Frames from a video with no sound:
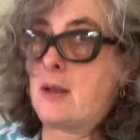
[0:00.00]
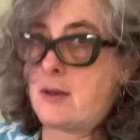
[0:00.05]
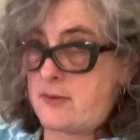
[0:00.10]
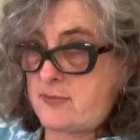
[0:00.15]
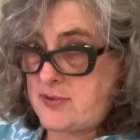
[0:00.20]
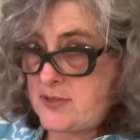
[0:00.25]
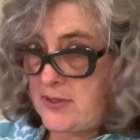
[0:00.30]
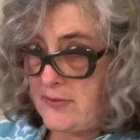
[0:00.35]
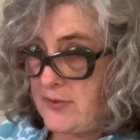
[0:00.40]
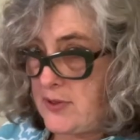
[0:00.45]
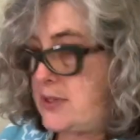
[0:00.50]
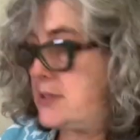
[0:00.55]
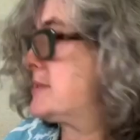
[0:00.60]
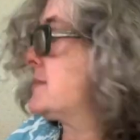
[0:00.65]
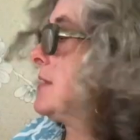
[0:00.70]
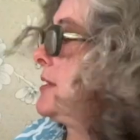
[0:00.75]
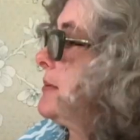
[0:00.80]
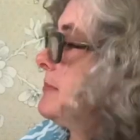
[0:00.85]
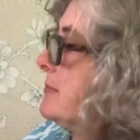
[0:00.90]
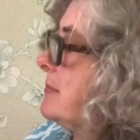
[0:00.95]
See if you can see
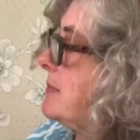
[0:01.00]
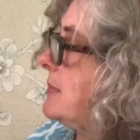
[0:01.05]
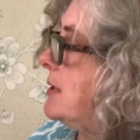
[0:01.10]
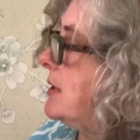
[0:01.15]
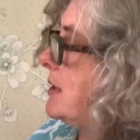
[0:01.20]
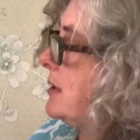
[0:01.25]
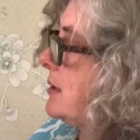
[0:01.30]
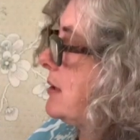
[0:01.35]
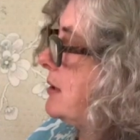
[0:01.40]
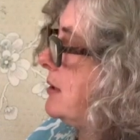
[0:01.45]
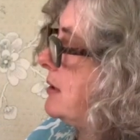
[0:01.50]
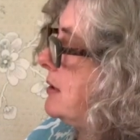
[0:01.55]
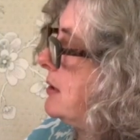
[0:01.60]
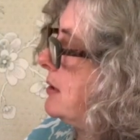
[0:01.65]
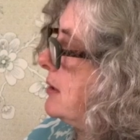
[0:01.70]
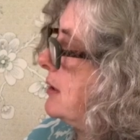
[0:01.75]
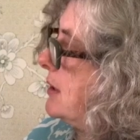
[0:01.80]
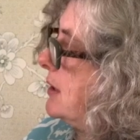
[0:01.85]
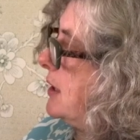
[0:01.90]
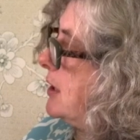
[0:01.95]
it. I'm gonna
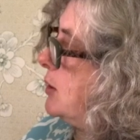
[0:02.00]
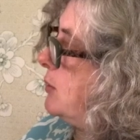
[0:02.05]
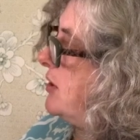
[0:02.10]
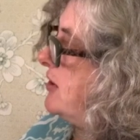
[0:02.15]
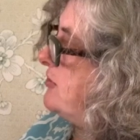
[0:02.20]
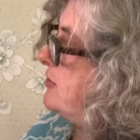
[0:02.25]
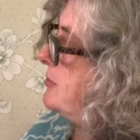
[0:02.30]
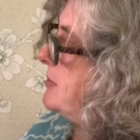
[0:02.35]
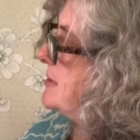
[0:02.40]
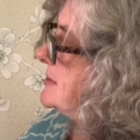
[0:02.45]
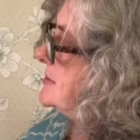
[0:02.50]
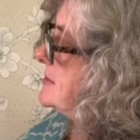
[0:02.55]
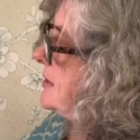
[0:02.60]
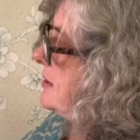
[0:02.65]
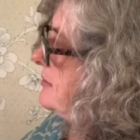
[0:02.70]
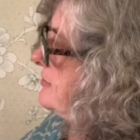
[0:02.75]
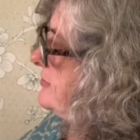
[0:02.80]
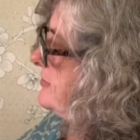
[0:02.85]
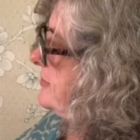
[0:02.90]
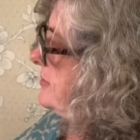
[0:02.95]
cut away from
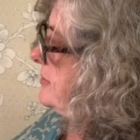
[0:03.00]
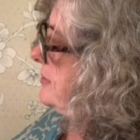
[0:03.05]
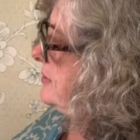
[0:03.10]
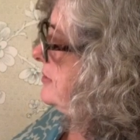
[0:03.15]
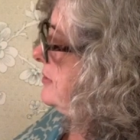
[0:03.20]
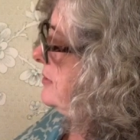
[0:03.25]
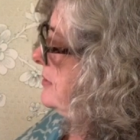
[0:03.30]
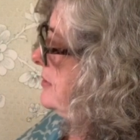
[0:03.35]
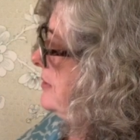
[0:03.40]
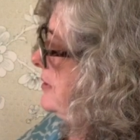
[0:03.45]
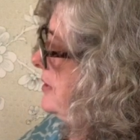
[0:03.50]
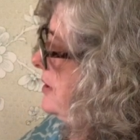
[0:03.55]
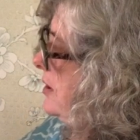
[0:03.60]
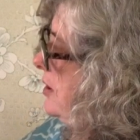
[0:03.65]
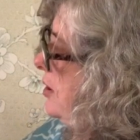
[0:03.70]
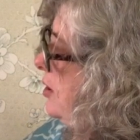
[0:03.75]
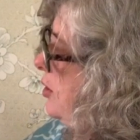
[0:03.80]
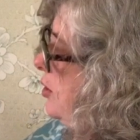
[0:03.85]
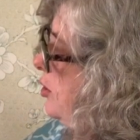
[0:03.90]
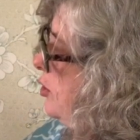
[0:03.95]
myself,
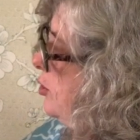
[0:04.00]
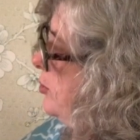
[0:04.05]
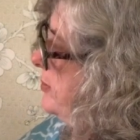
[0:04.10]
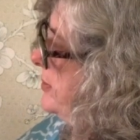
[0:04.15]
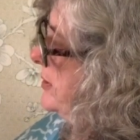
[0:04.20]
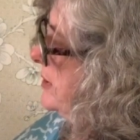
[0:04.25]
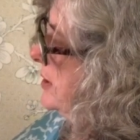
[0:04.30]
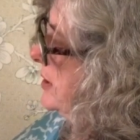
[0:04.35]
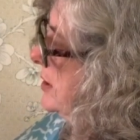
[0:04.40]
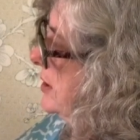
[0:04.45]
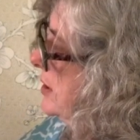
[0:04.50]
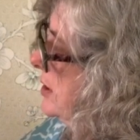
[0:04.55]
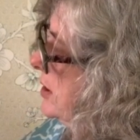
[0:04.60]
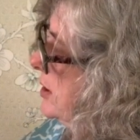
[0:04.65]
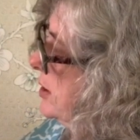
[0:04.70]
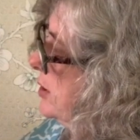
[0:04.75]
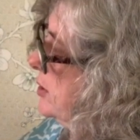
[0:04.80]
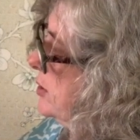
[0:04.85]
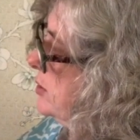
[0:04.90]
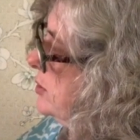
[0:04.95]
open and
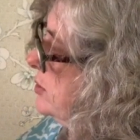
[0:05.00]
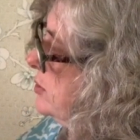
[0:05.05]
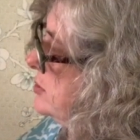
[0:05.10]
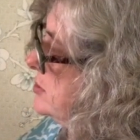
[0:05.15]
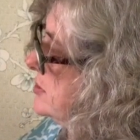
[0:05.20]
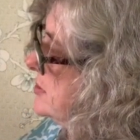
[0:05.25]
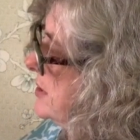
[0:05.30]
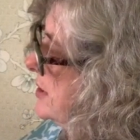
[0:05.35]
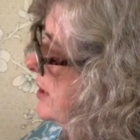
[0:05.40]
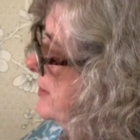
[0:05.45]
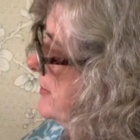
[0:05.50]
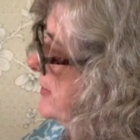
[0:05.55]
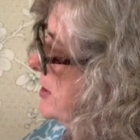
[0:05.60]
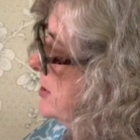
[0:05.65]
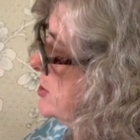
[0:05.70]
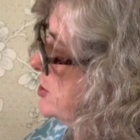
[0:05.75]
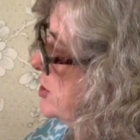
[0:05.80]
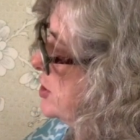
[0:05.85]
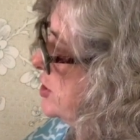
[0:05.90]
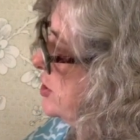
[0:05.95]
close, and I'm gonna
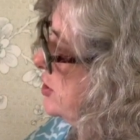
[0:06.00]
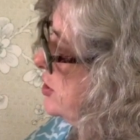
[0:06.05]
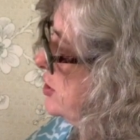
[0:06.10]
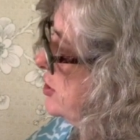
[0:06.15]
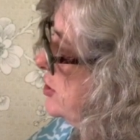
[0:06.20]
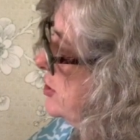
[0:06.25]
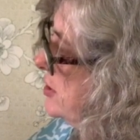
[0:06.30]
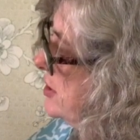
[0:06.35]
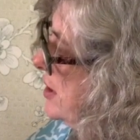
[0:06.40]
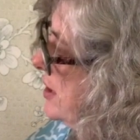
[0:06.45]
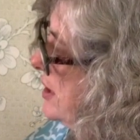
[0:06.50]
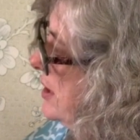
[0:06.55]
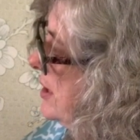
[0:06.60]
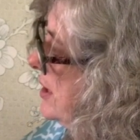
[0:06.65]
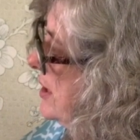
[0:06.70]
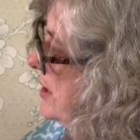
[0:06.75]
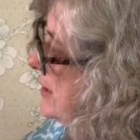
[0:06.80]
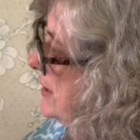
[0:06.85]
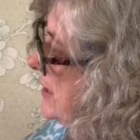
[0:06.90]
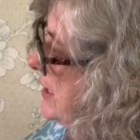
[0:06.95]

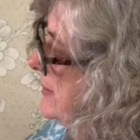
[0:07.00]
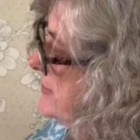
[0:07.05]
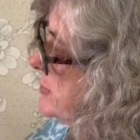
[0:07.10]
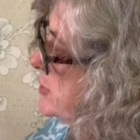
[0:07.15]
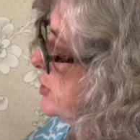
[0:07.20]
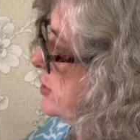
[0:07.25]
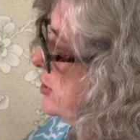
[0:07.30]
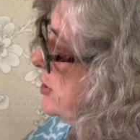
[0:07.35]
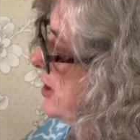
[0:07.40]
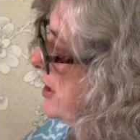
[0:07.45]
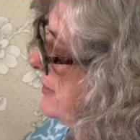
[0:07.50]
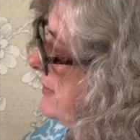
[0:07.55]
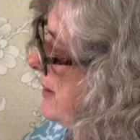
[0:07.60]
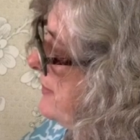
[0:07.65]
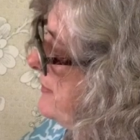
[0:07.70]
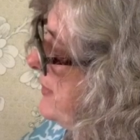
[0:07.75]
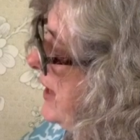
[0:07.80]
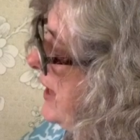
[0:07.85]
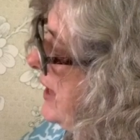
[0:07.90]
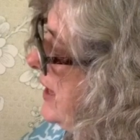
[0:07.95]
keep turning my
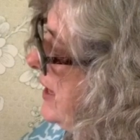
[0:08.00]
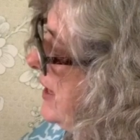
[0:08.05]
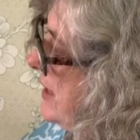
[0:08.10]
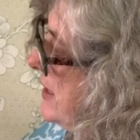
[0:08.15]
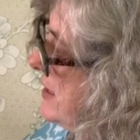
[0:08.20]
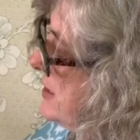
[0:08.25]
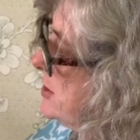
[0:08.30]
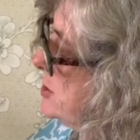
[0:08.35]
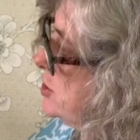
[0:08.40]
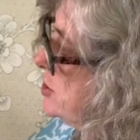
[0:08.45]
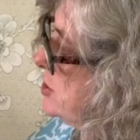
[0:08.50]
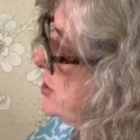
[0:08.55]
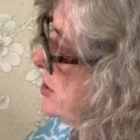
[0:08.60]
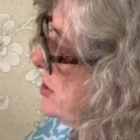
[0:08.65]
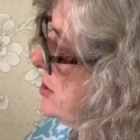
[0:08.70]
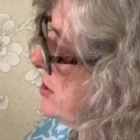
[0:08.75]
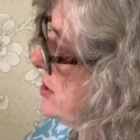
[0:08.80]
page.